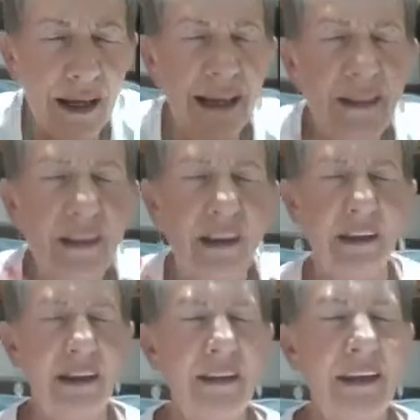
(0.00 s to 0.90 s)
in
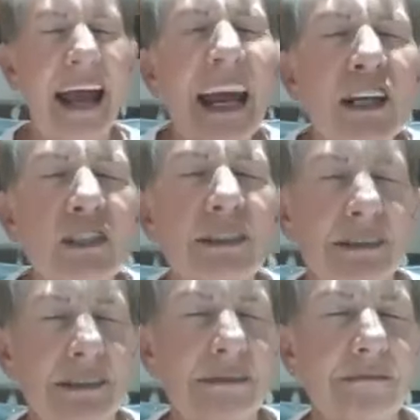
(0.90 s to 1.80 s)
the in the
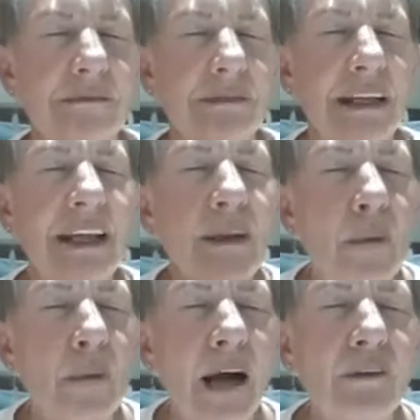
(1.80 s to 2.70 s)
ashes, in the
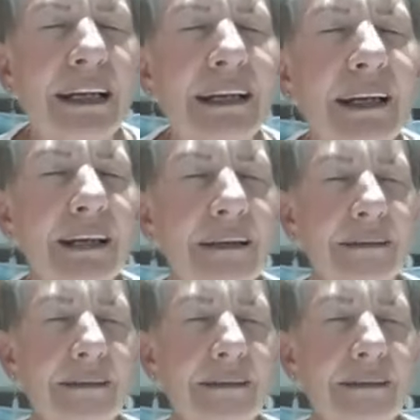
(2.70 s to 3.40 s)
miry clay.